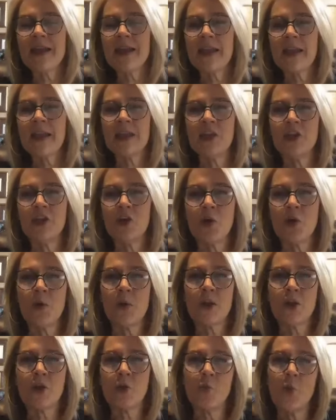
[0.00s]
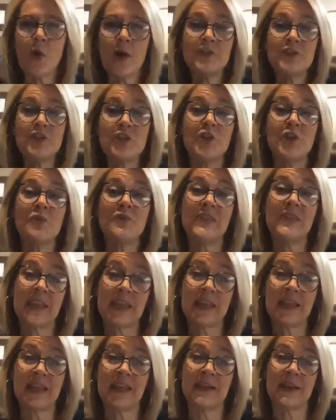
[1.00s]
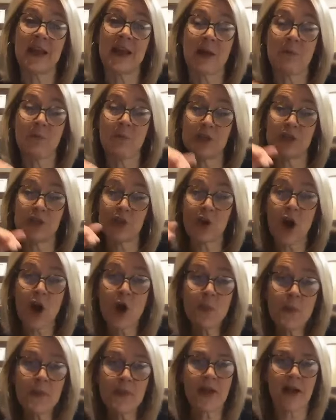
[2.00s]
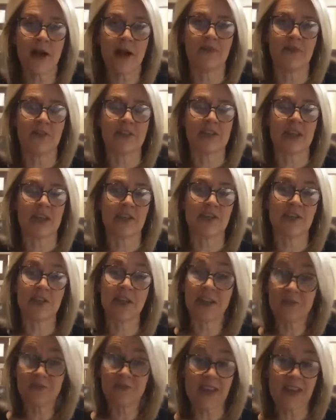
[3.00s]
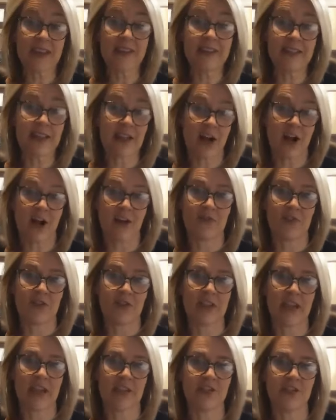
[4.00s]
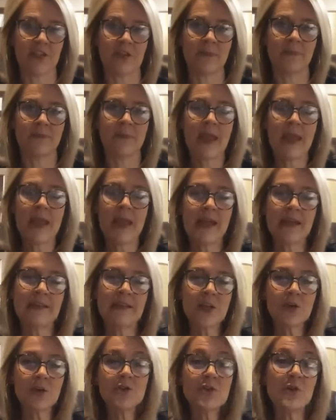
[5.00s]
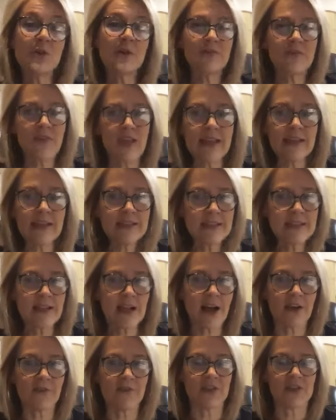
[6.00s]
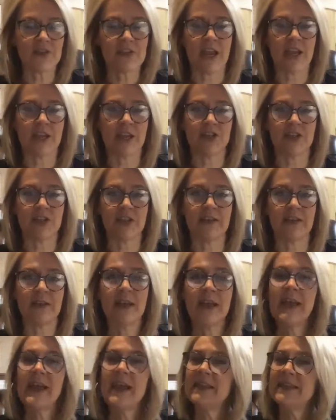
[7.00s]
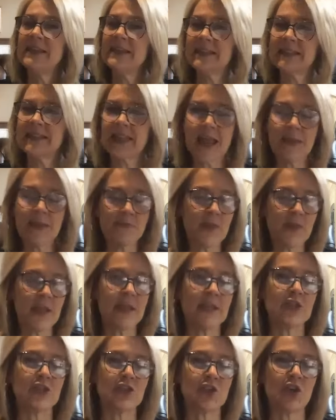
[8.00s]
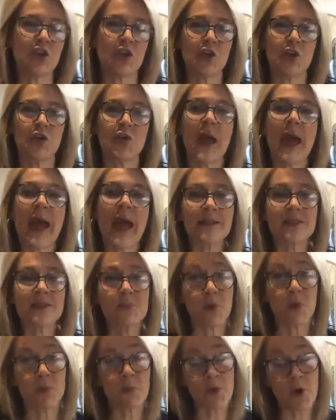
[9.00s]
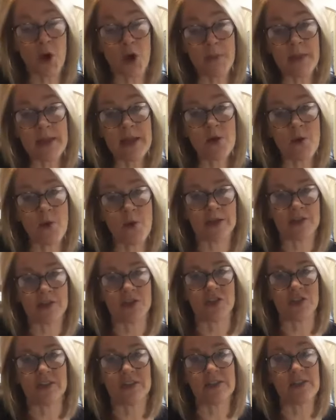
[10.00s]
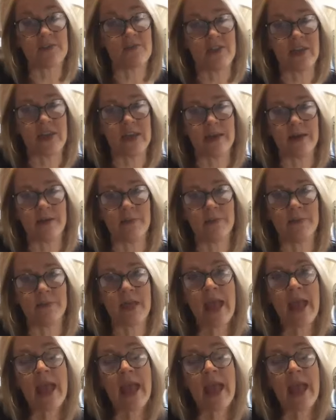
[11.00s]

you want to then, once you open the conversation, advance the conversation. And so to advance the conversation, the same thing is true. You ask more probing questions of them,